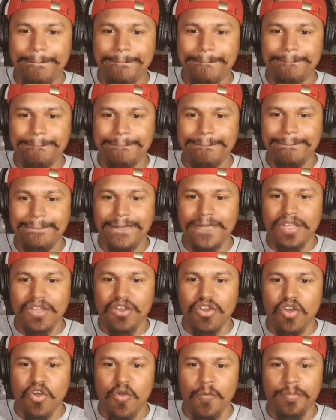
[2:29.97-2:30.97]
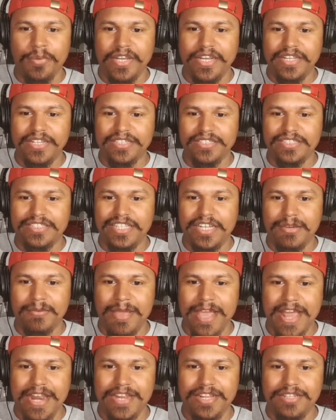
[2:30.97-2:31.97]
Go, help out! Opening
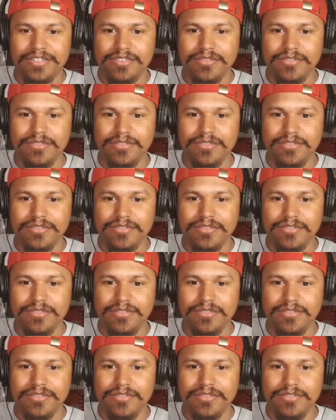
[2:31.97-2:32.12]
cinematic.